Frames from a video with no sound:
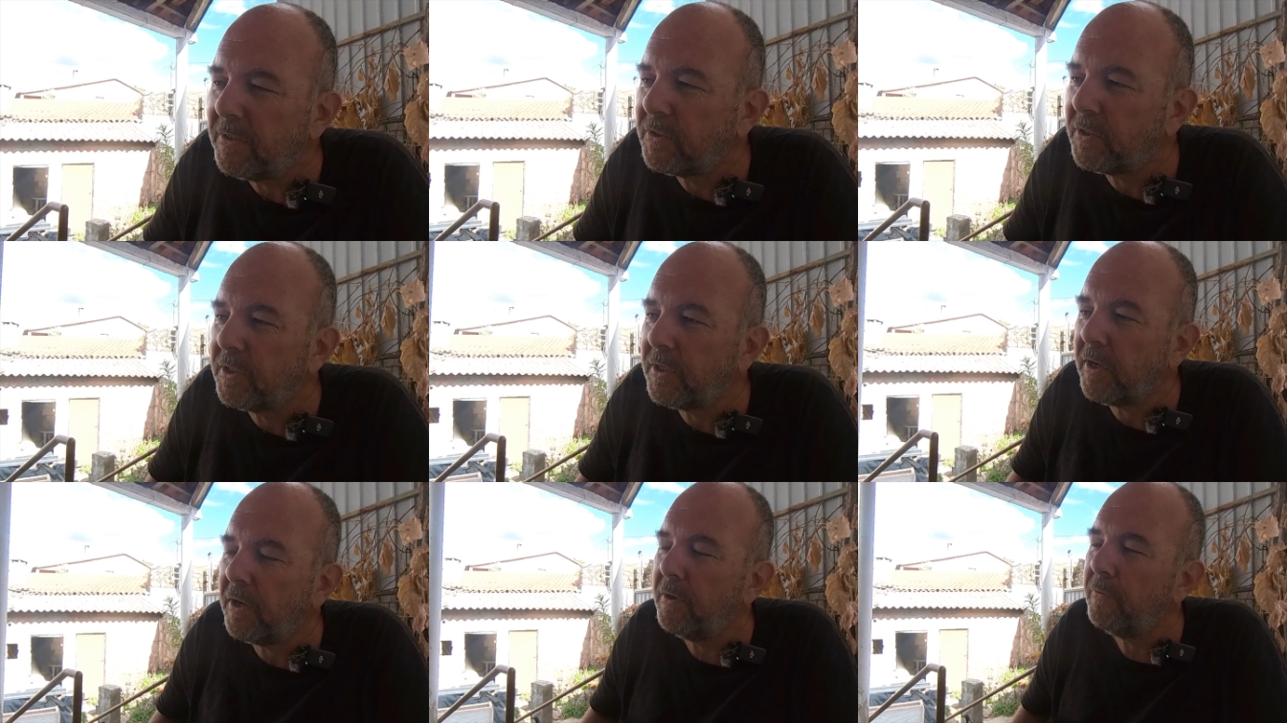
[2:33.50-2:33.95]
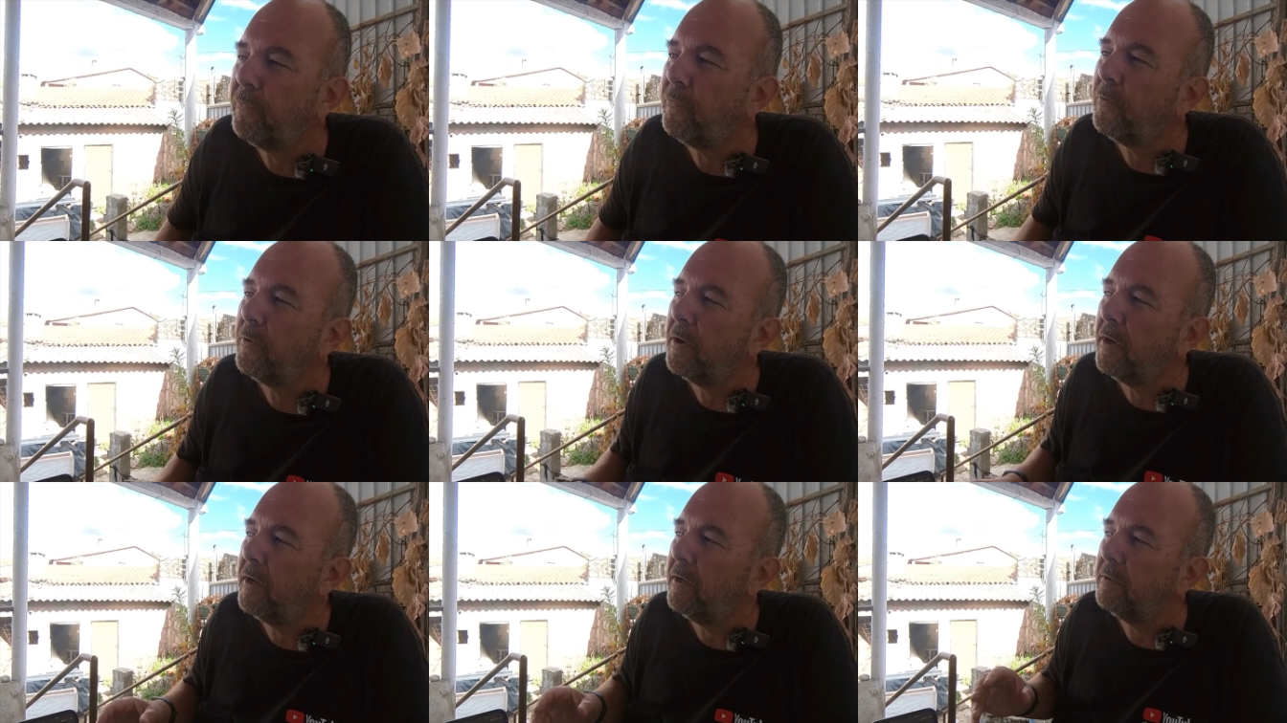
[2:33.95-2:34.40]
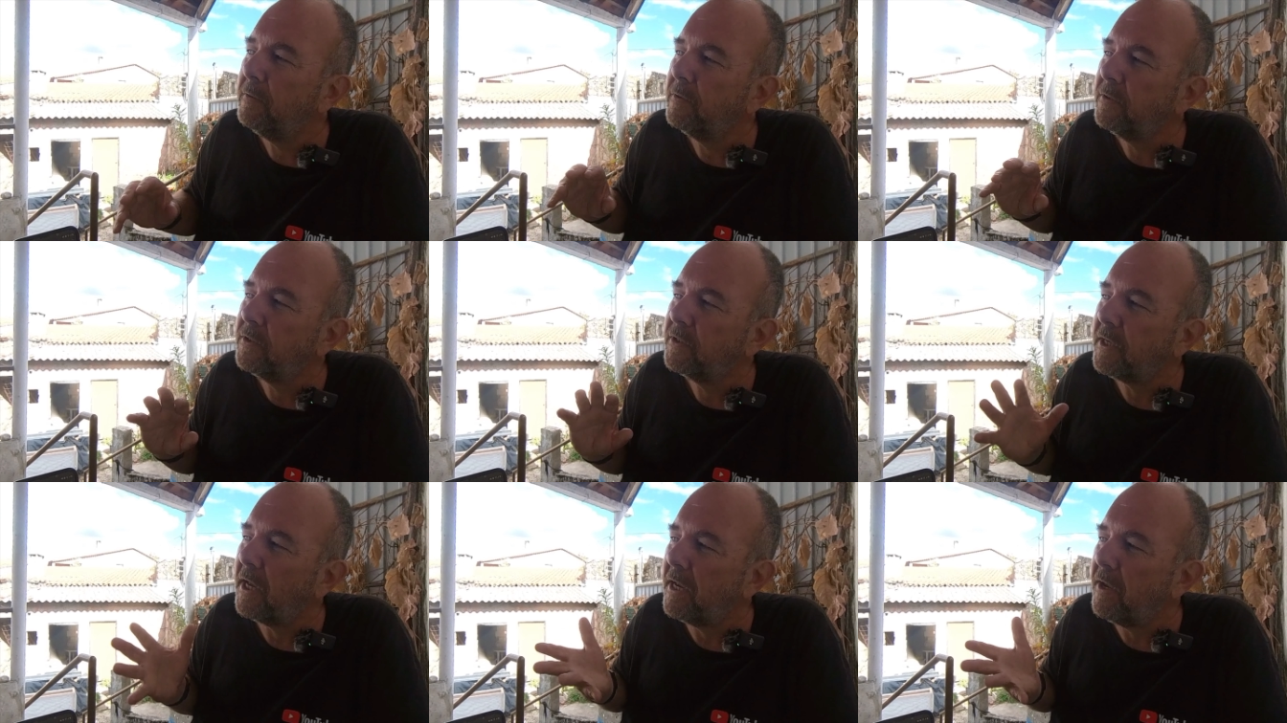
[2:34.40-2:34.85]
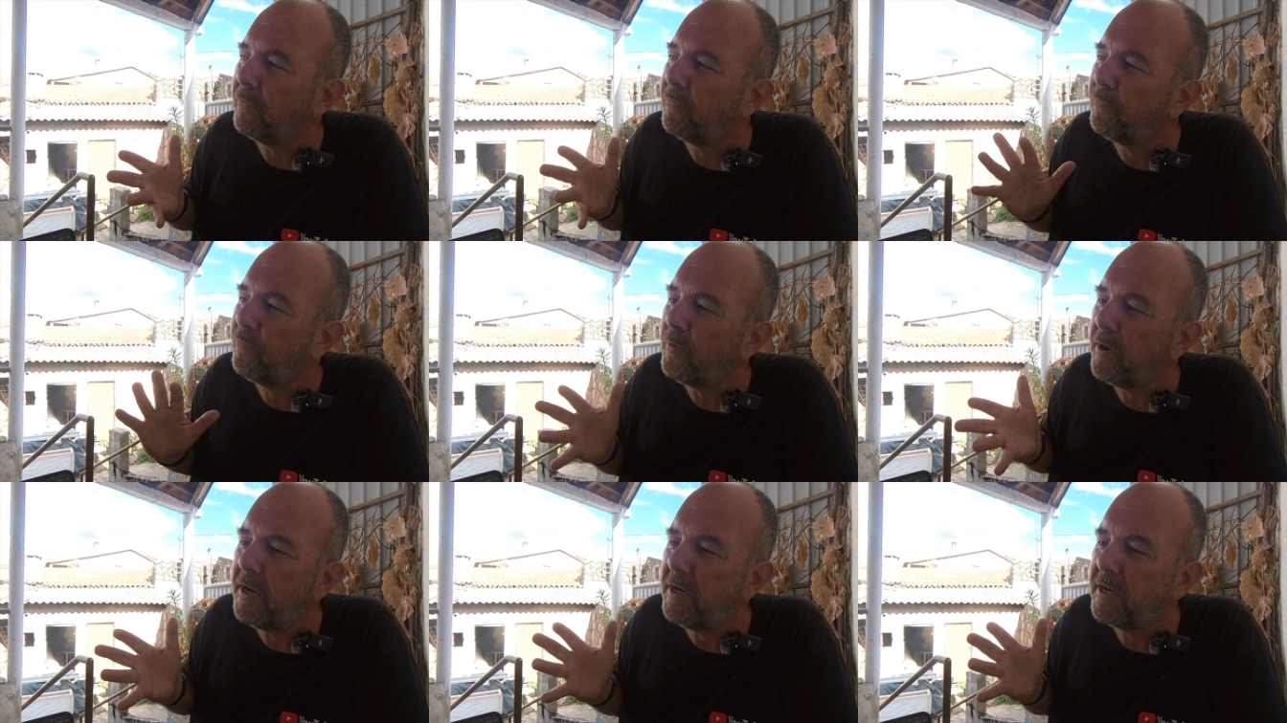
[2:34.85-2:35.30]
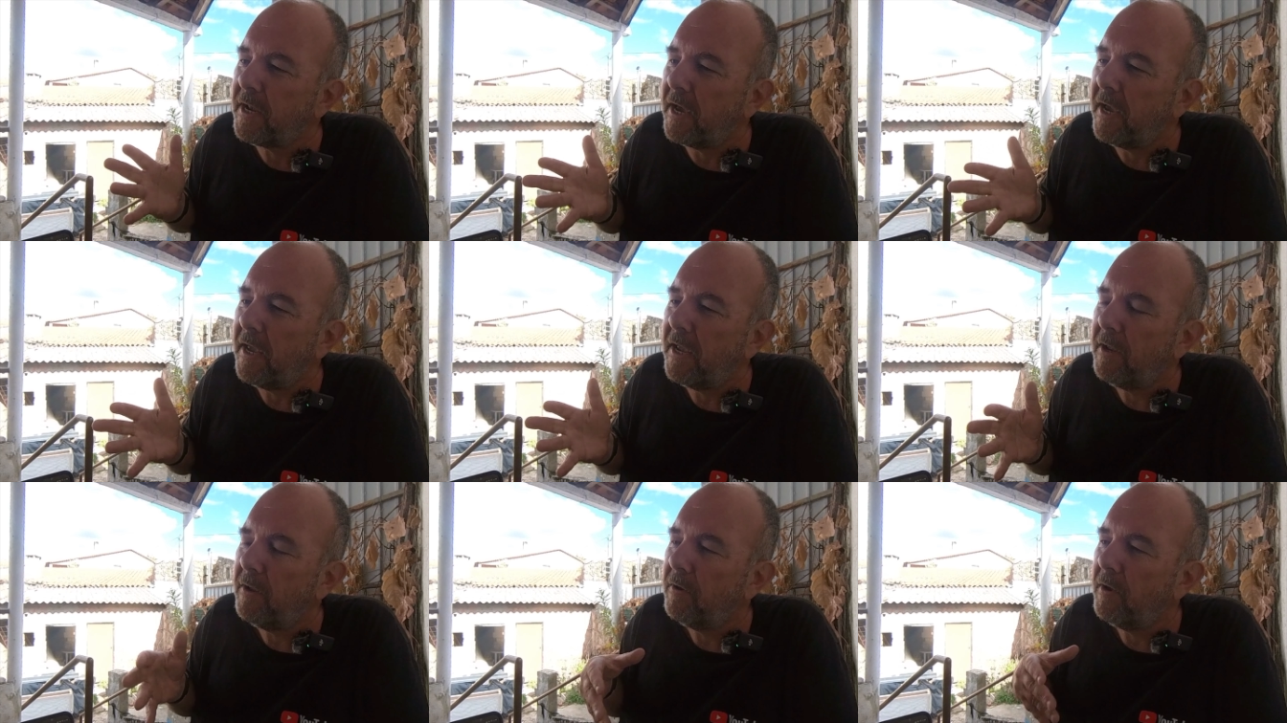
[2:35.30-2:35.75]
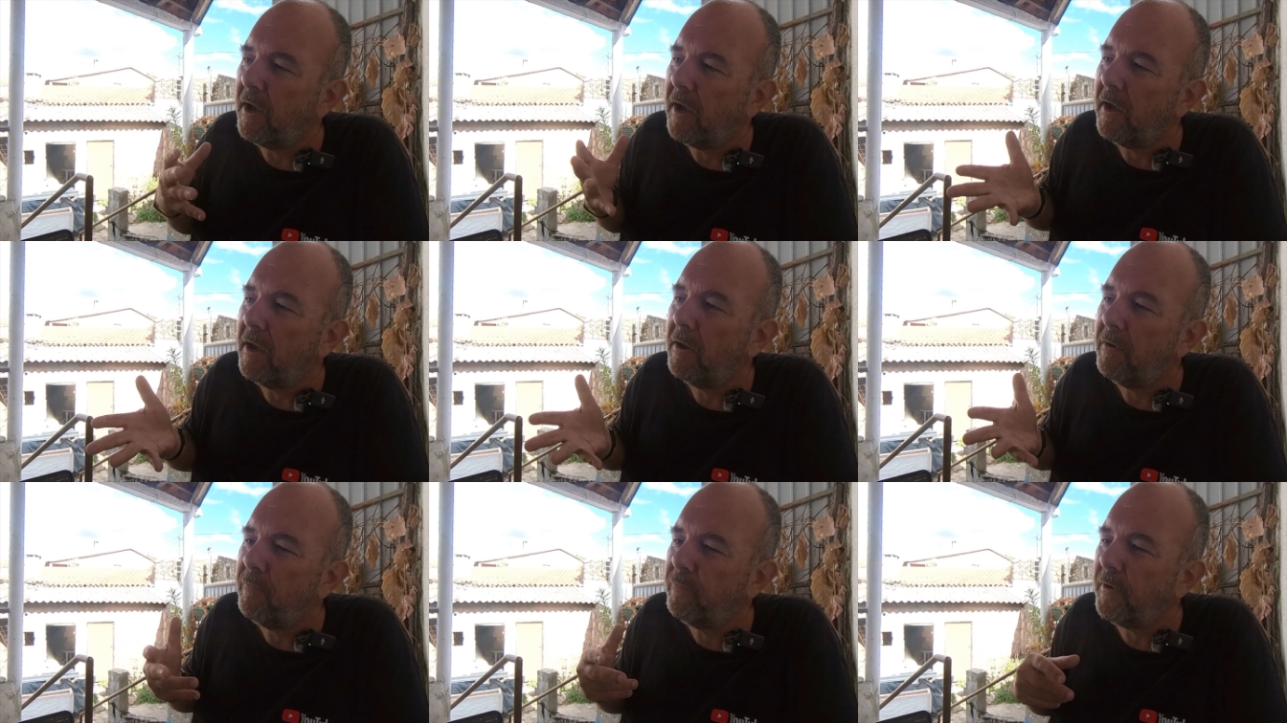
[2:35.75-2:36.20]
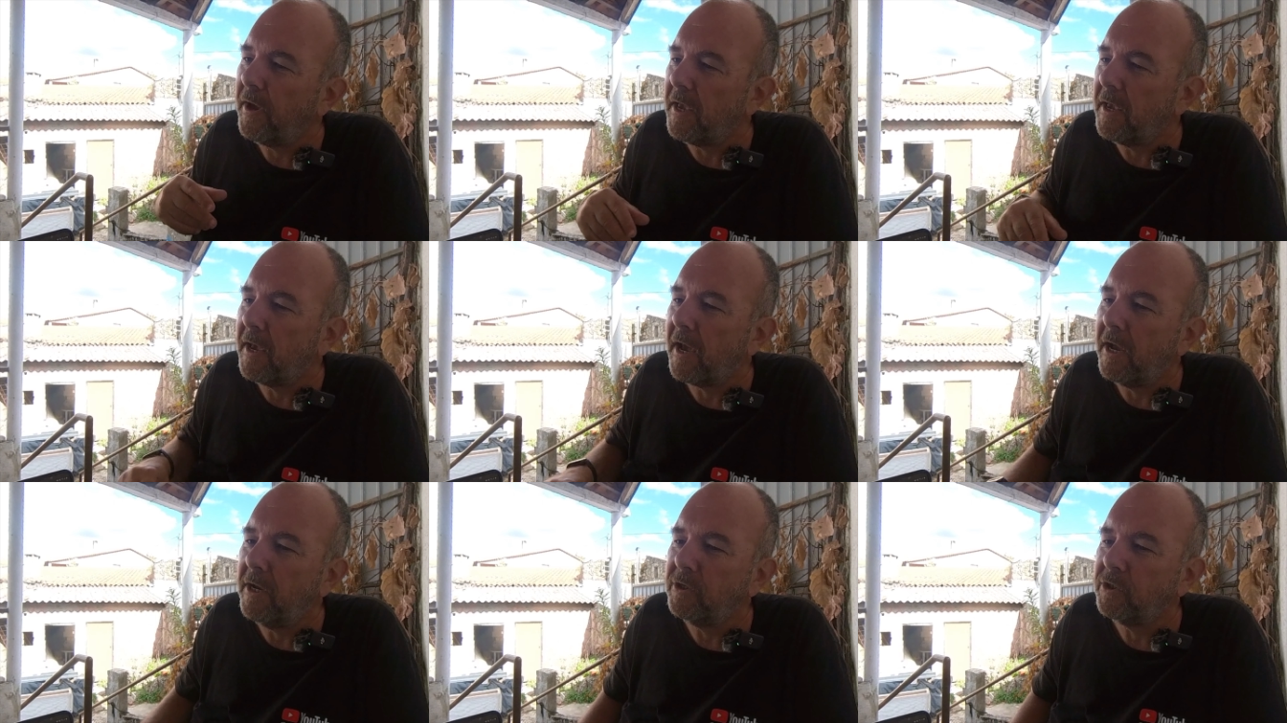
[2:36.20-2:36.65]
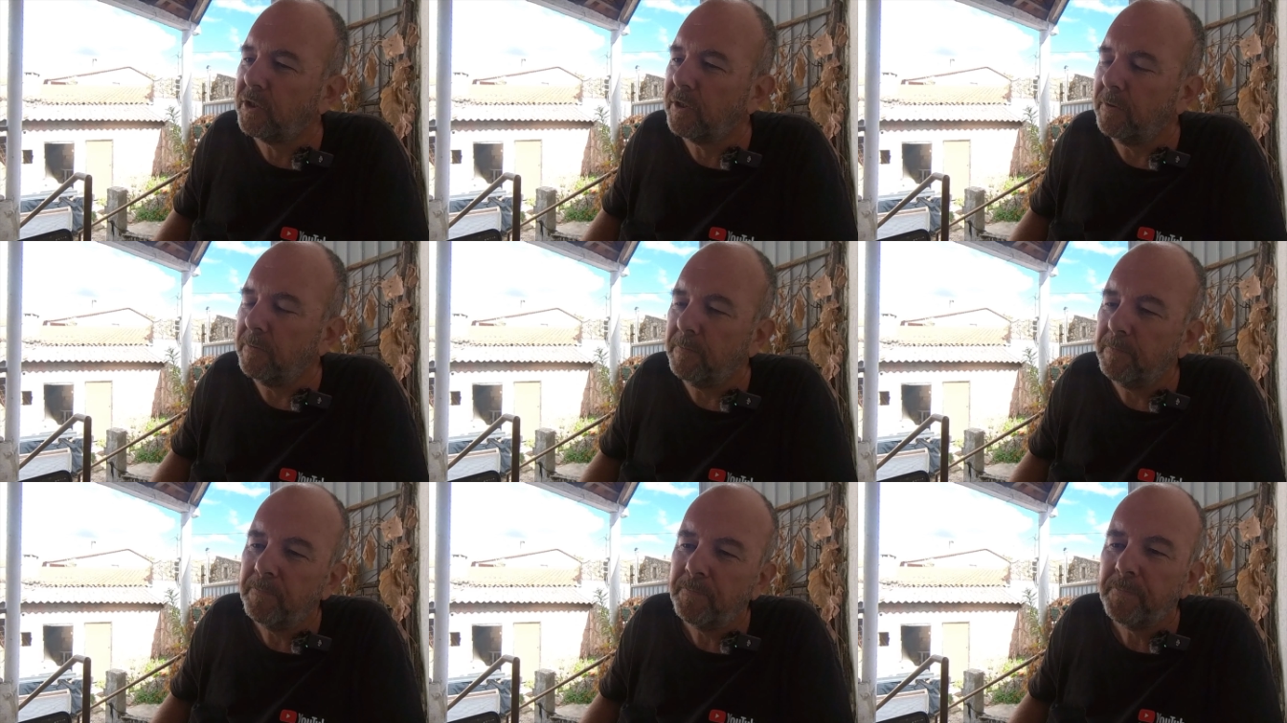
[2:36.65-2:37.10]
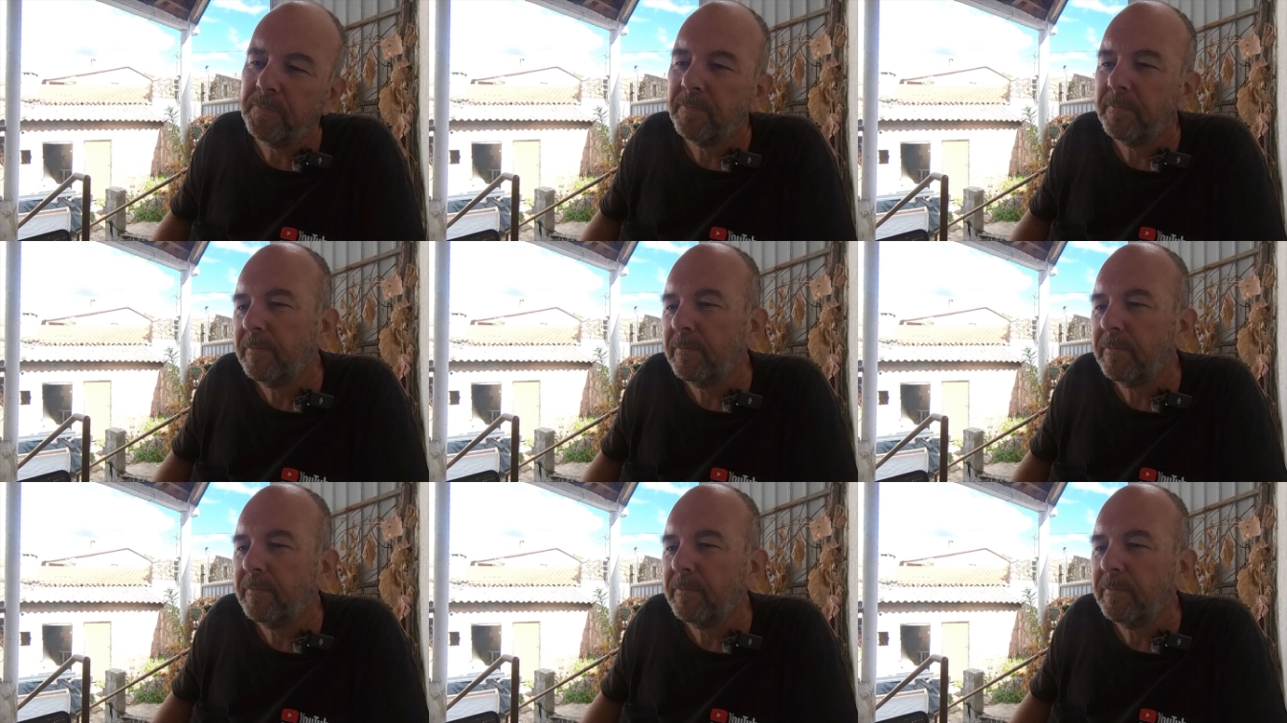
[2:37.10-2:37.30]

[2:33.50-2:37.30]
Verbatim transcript: place to go for a say a three day uh, vacation,